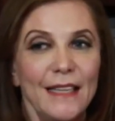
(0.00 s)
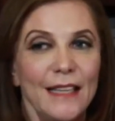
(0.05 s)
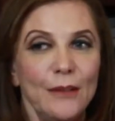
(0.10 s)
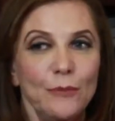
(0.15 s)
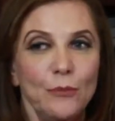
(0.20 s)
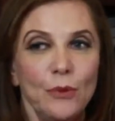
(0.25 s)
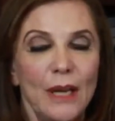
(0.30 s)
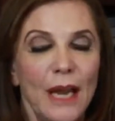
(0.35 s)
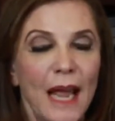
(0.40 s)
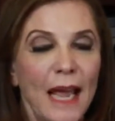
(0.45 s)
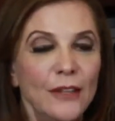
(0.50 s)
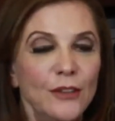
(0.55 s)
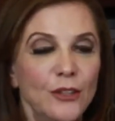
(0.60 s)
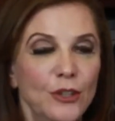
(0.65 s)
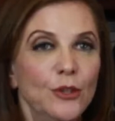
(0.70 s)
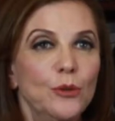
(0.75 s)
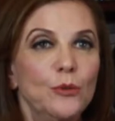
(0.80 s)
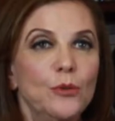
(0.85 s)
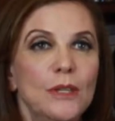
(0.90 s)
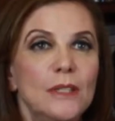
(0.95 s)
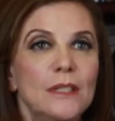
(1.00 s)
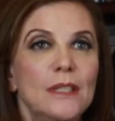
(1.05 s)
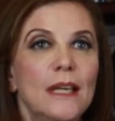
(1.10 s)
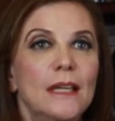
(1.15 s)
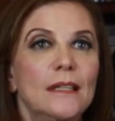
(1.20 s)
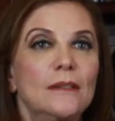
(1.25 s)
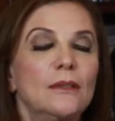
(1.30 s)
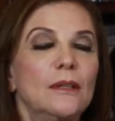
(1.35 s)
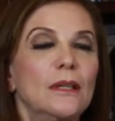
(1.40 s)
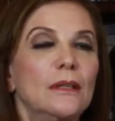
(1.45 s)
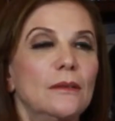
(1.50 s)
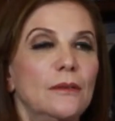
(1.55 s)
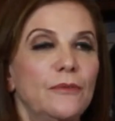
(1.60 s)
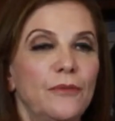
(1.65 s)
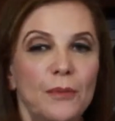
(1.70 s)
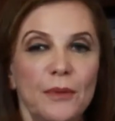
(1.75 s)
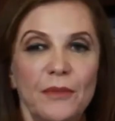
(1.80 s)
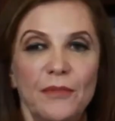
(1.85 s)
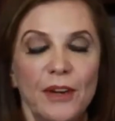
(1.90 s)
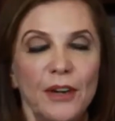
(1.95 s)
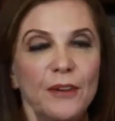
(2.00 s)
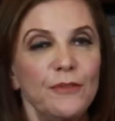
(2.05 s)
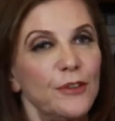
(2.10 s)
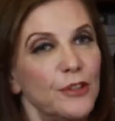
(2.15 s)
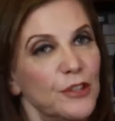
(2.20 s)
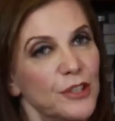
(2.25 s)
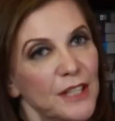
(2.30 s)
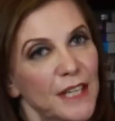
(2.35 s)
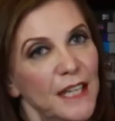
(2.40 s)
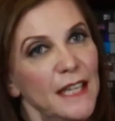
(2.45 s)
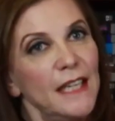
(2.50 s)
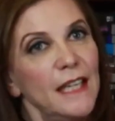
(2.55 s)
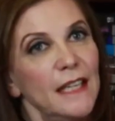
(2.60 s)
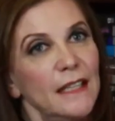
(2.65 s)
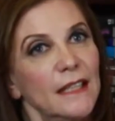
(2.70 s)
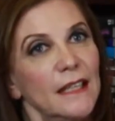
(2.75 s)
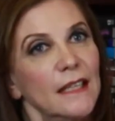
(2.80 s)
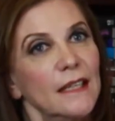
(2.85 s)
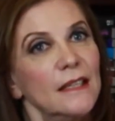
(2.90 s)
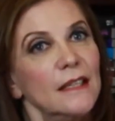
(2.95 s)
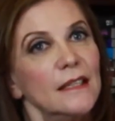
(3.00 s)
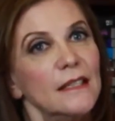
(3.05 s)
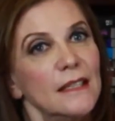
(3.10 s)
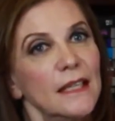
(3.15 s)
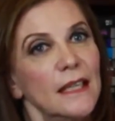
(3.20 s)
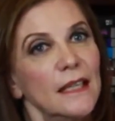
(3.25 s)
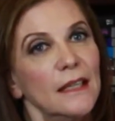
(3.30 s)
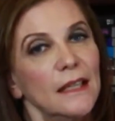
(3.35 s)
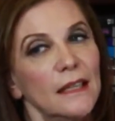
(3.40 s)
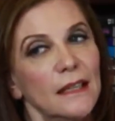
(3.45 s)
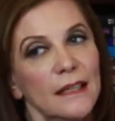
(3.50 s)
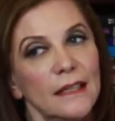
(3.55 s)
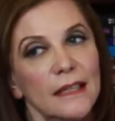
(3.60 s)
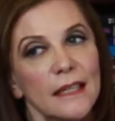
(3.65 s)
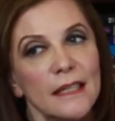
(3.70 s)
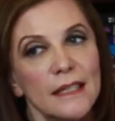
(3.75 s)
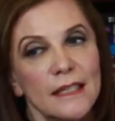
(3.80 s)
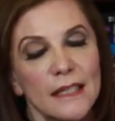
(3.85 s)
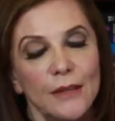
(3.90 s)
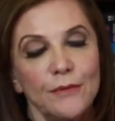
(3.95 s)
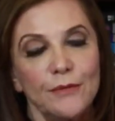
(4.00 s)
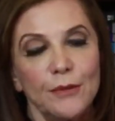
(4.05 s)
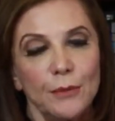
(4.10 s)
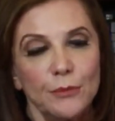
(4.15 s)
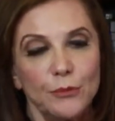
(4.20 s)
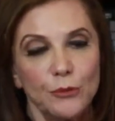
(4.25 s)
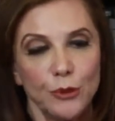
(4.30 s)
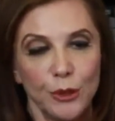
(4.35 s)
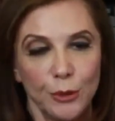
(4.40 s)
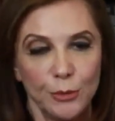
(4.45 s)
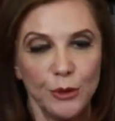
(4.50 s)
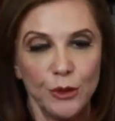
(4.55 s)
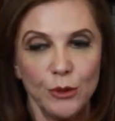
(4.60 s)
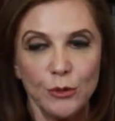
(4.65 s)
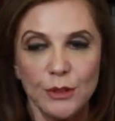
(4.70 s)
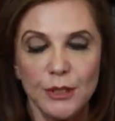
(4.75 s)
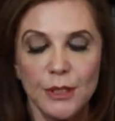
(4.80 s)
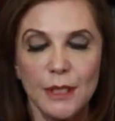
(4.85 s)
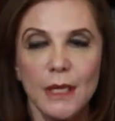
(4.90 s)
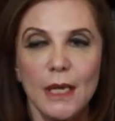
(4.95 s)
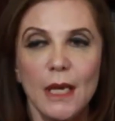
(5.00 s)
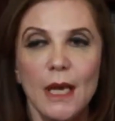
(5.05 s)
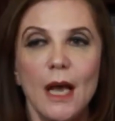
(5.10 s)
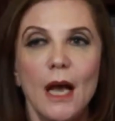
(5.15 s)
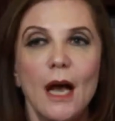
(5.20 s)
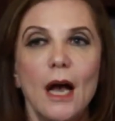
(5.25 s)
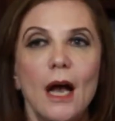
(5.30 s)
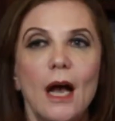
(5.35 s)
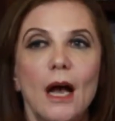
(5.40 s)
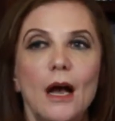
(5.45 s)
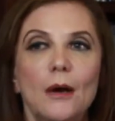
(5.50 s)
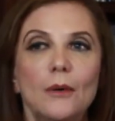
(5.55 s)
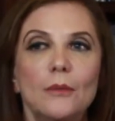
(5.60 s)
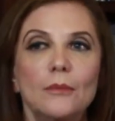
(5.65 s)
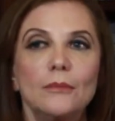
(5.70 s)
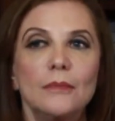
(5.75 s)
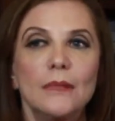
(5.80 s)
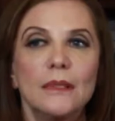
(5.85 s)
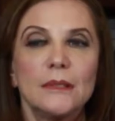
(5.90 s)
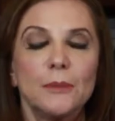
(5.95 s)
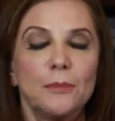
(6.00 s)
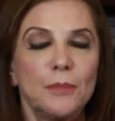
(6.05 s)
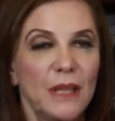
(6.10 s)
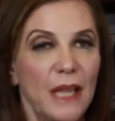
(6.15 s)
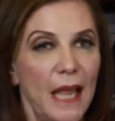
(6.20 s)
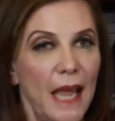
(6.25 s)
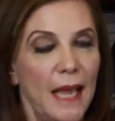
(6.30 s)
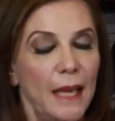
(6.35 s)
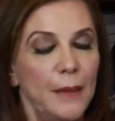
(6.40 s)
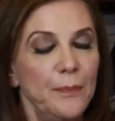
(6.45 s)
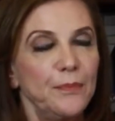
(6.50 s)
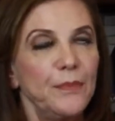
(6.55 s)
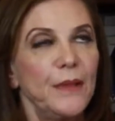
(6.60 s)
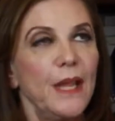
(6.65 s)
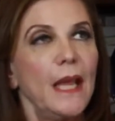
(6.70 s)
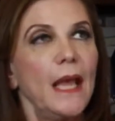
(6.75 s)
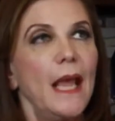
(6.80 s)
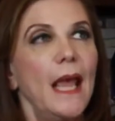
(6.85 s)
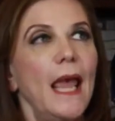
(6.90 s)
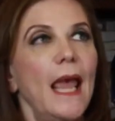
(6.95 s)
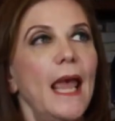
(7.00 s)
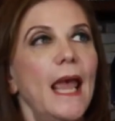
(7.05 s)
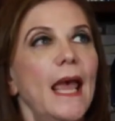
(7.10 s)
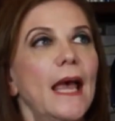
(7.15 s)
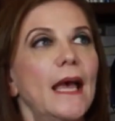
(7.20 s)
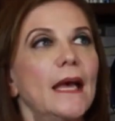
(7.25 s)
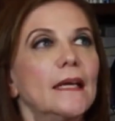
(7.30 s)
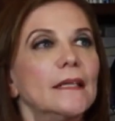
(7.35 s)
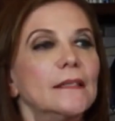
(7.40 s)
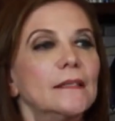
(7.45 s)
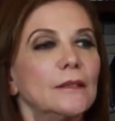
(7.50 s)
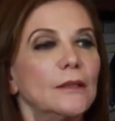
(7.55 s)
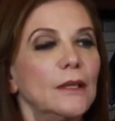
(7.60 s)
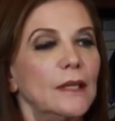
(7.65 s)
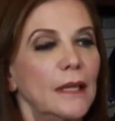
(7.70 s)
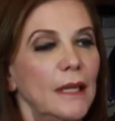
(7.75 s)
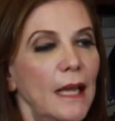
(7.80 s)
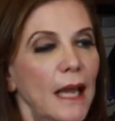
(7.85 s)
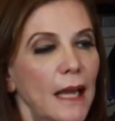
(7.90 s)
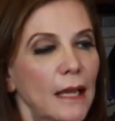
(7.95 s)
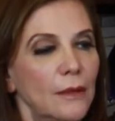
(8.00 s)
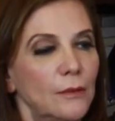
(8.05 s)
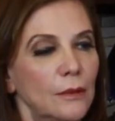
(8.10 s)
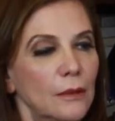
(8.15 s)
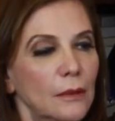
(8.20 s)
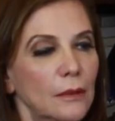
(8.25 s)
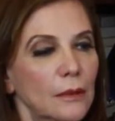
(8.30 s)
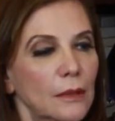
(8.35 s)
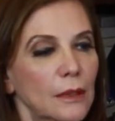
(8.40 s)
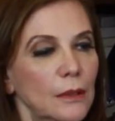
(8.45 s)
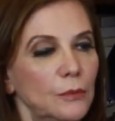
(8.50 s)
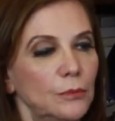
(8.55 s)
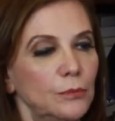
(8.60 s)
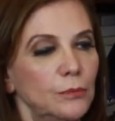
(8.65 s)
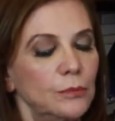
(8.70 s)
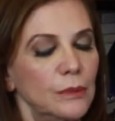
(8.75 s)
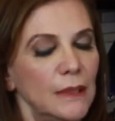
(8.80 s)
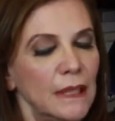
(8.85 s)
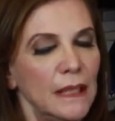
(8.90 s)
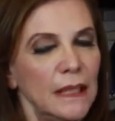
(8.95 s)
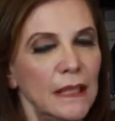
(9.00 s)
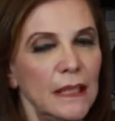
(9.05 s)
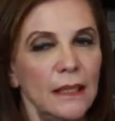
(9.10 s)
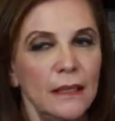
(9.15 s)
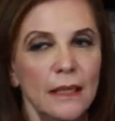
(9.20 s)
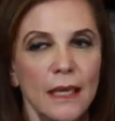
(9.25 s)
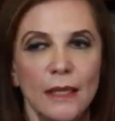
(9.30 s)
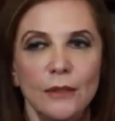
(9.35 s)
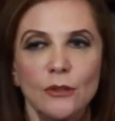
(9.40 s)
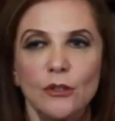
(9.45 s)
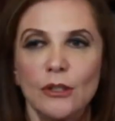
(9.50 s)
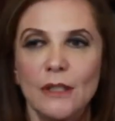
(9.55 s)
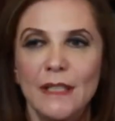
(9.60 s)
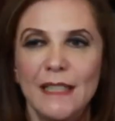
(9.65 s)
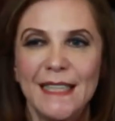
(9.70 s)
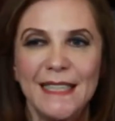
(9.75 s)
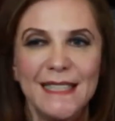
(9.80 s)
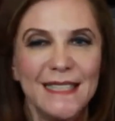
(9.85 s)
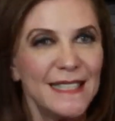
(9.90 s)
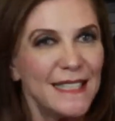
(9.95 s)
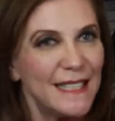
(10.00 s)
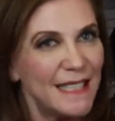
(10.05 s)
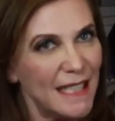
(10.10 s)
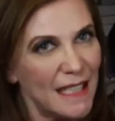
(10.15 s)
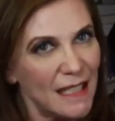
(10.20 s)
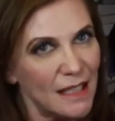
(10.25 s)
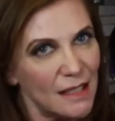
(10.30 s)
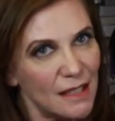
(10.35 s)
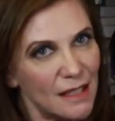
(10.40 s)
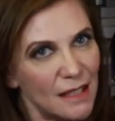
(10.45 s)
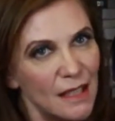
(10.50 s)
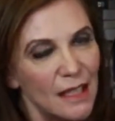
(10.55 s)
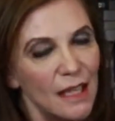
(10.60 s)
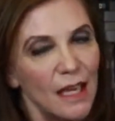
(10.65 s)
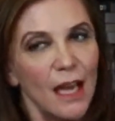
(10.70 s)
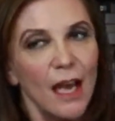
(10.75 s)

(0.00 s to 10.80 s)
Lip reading: What I knew was that from the very first scene he did a scene from Tribute. It's a play, and he really had good instincts,